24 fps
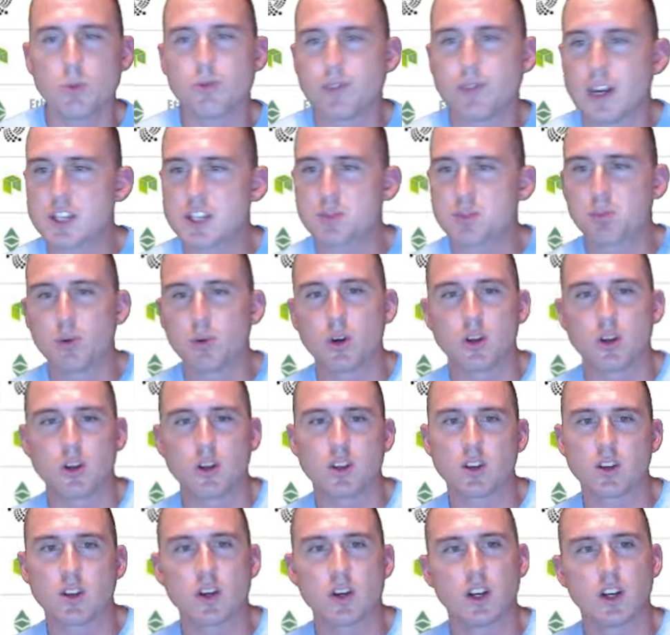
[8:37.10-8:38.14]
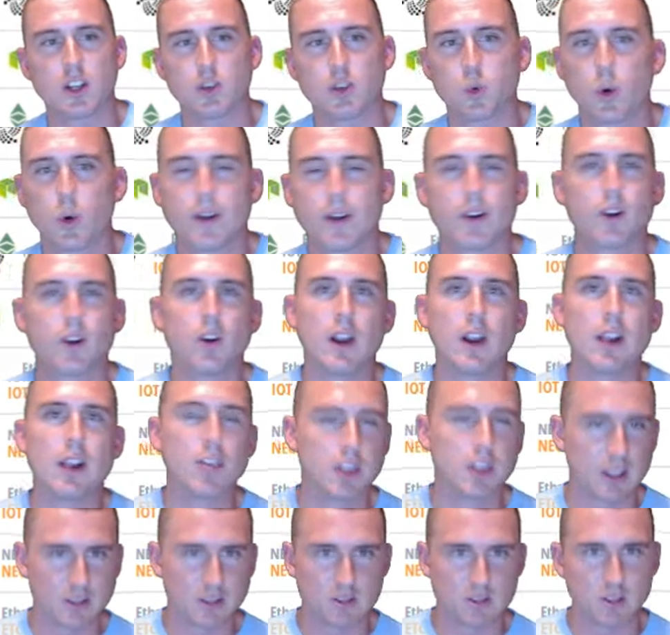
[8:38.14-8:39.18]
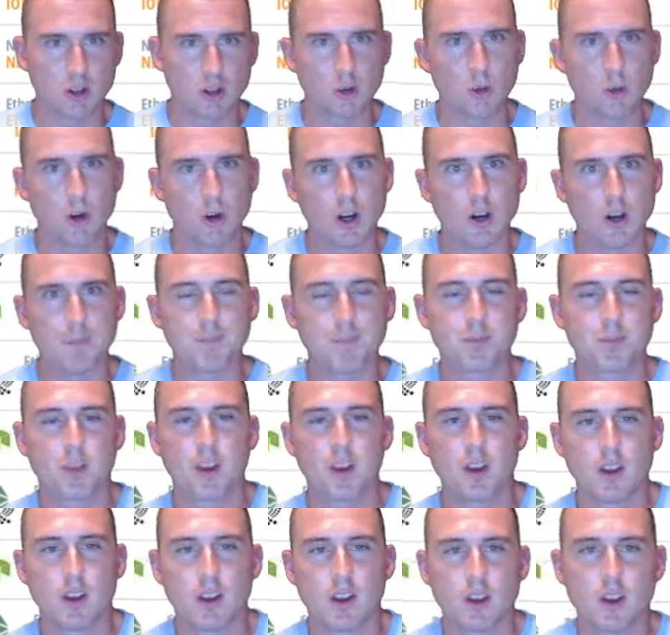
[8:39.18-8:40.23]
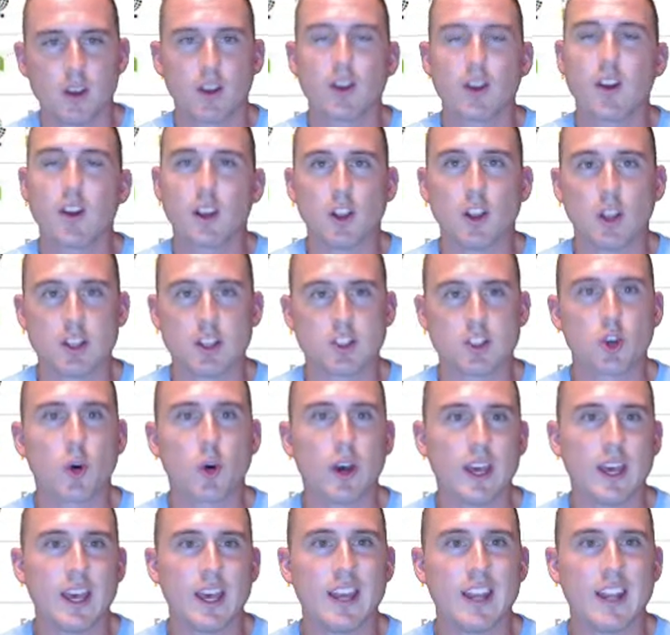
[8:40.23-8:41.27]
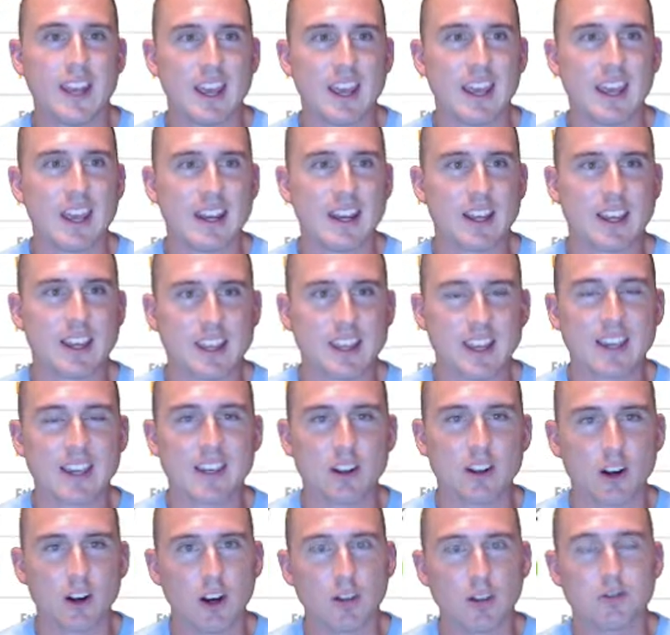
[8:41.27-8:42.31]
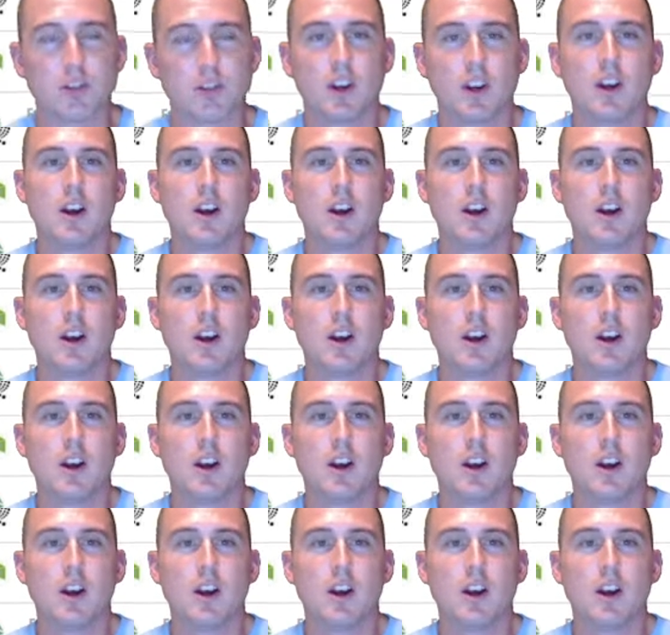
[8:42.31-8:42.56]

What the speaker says: Facebook, Twitter, everything. So let's go ahead and kick it off.